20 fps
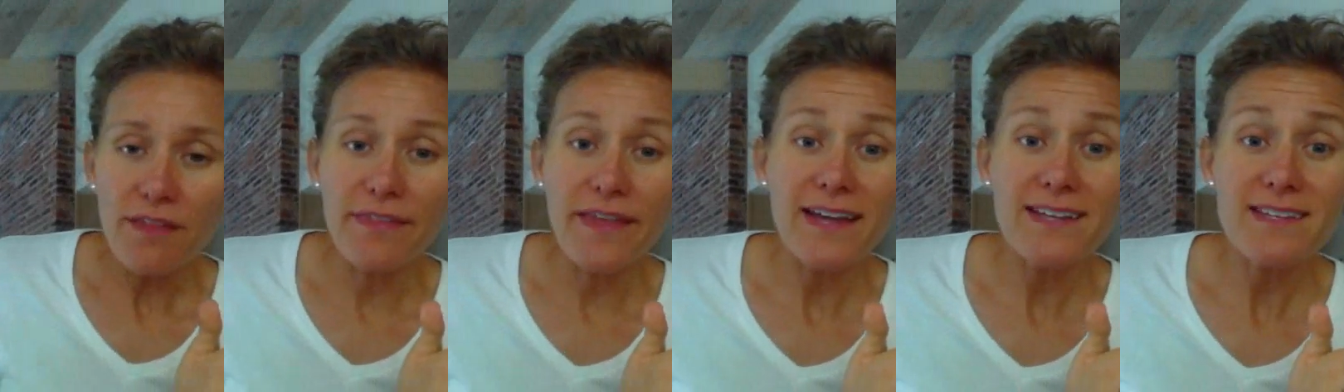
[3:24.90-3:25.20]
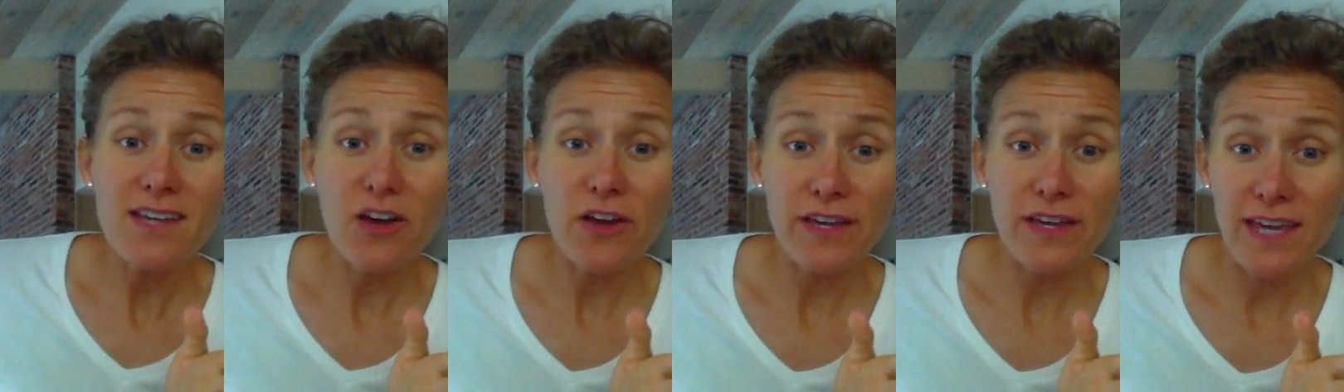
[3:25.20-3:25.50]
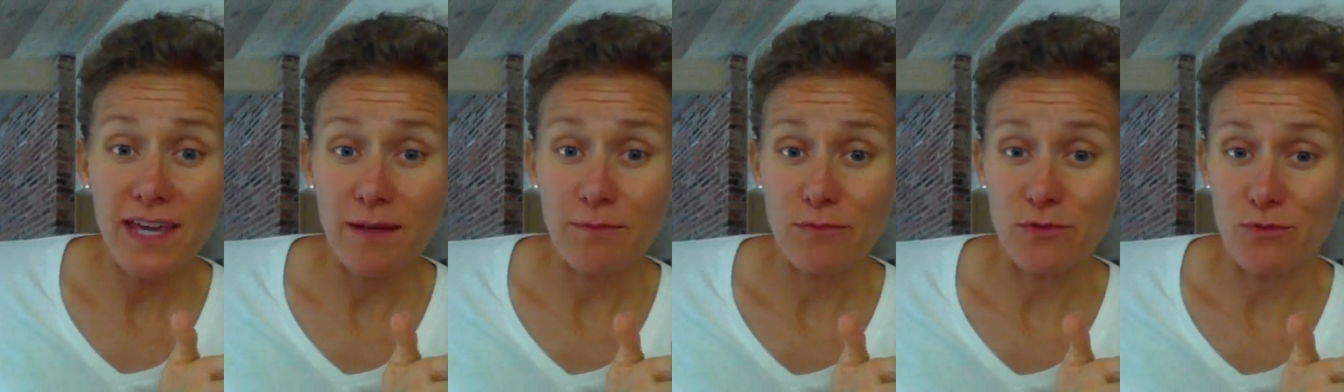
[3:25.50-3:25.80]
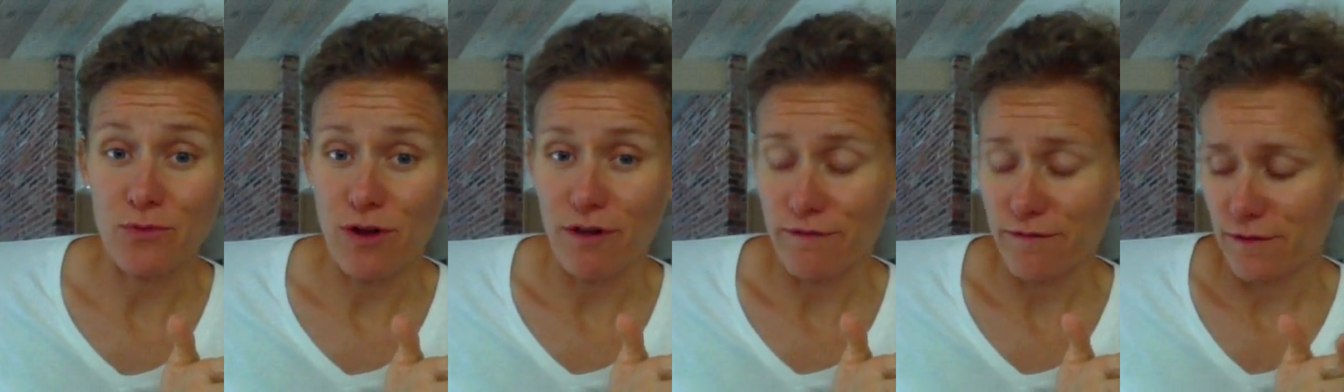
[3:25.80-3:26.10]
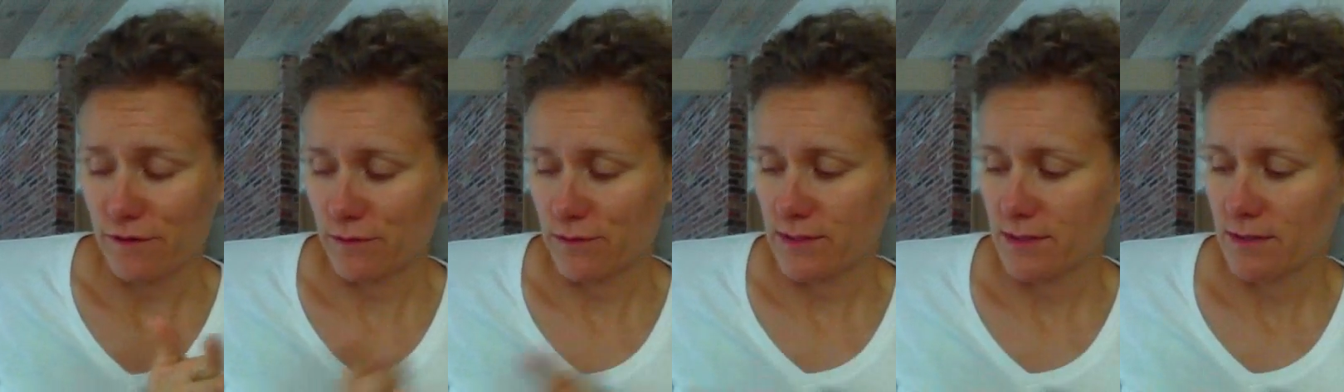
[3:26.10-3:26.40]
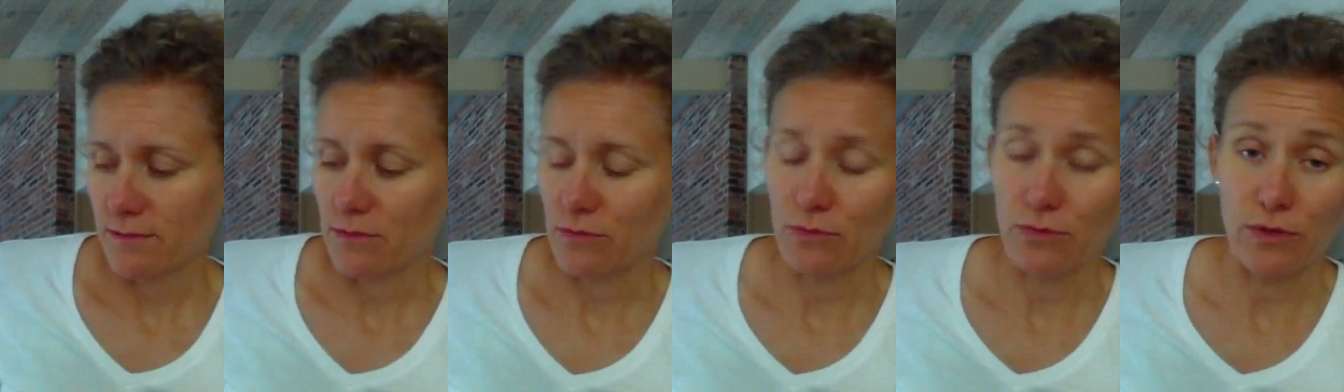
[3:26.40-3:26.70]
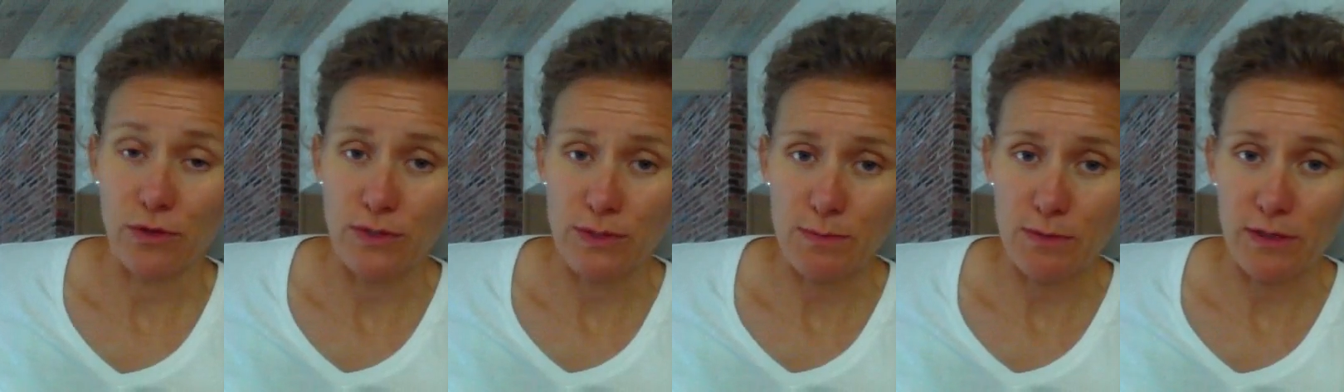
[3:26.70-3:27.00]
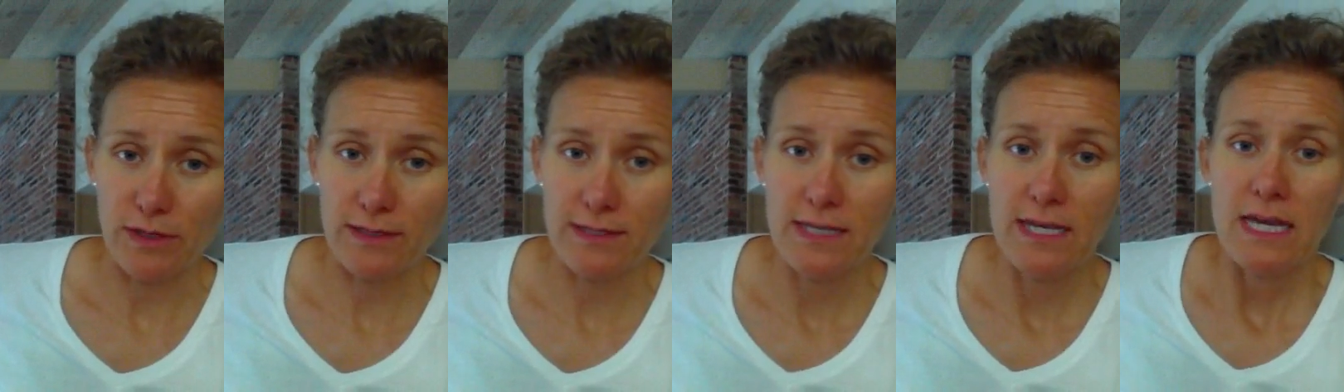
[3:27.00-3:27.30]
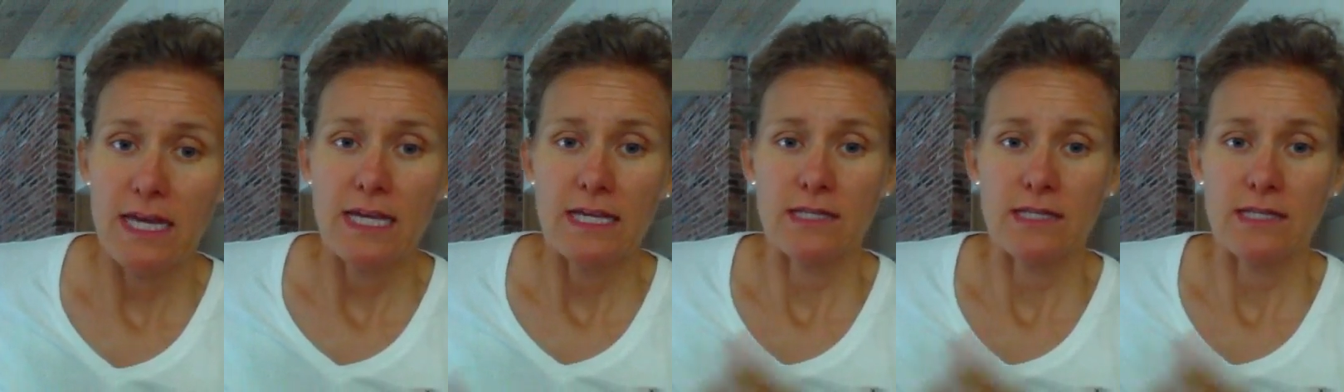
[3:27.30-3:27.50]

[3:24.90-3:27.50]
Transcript: that's how I came to raw foods, through those books.